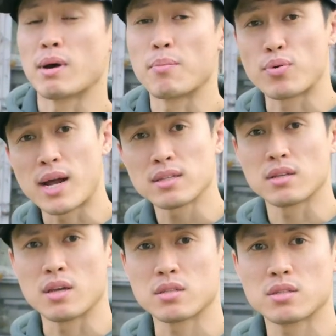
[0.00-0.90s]
my
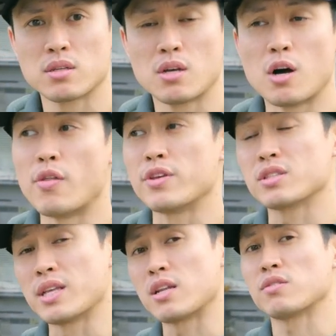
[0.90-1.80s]
process on
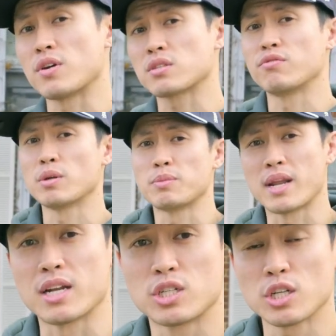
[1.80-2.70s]
this latest fix and flip that
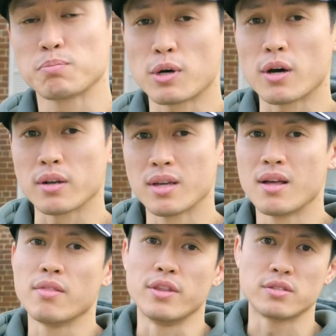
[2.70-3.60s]
I just bought, then